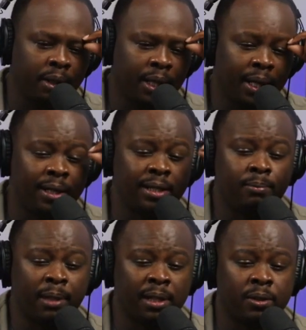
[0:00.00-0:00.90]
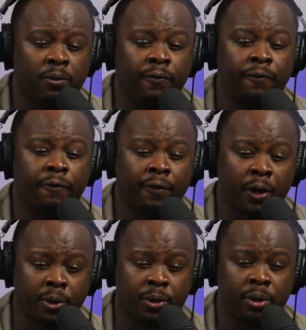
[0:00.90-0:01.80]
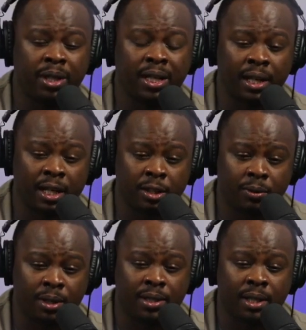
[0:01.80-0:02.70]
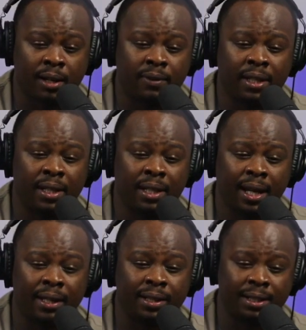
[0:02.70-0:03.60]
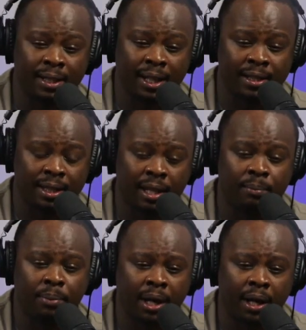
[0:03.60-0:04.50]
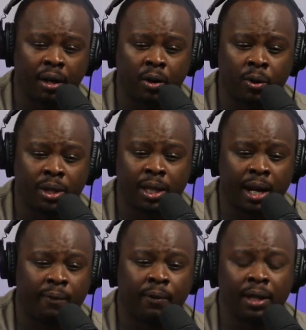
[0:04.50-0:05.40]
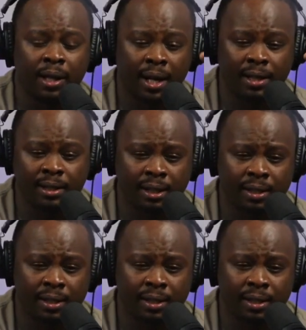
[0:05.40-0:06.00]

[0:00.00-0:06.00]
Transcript: It is meant to further the interests of the United States empire on the African continent,